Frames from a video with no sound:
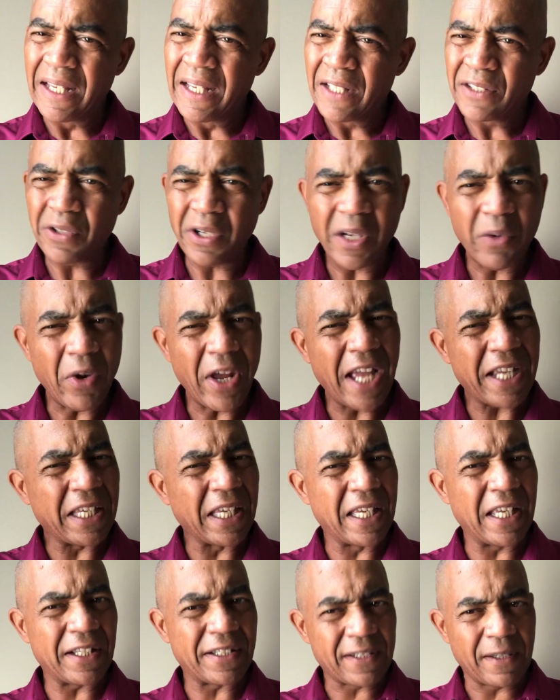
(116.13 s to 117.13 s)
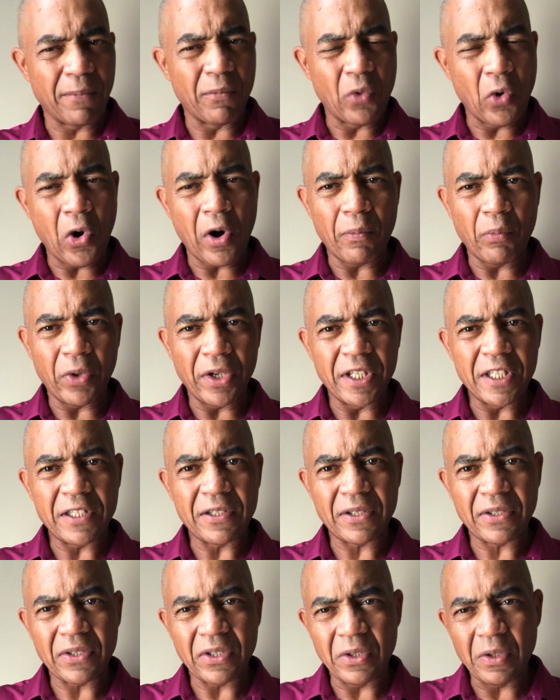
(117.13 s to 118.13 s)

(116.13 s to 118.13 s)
is there any way I could get some warm ones?